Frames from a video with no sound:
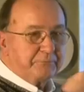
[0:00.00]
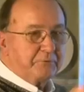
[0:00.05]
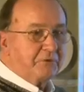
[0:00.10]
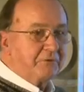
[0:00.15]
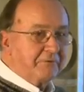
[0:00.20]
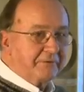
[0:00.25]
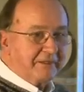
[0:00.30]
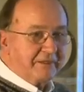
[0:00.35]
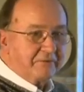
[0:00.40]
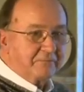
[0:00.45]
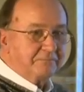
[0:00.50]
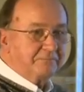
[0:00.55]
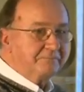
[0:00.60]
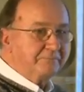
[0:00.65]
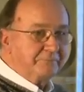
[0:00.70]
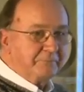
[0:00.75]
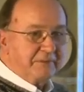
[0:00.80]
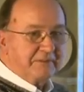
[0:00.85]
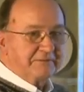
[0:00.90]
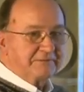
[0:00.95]
pouring out
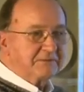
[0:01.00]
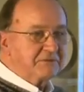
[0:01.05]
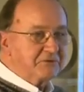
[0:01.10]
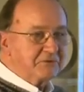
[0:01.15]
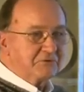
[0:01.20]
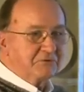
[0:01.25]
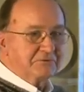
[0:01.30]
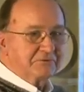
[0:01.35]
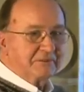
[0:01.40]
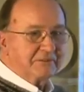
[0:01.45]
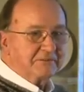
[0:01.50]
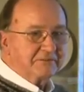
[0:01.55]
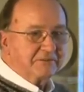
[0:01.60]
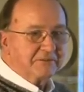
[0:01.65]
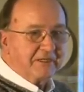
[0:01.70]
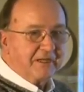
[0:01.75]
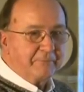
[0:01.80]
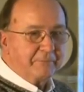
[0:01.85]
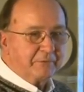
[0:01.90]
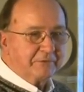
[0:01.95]
pairs of shoes like you
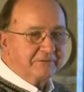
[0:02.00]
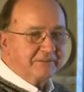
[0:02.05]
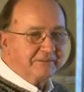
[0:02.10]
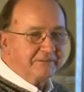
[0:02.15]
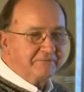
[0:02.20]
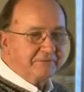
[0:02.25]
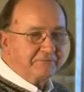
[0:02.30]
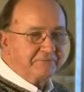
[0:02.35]
can't believe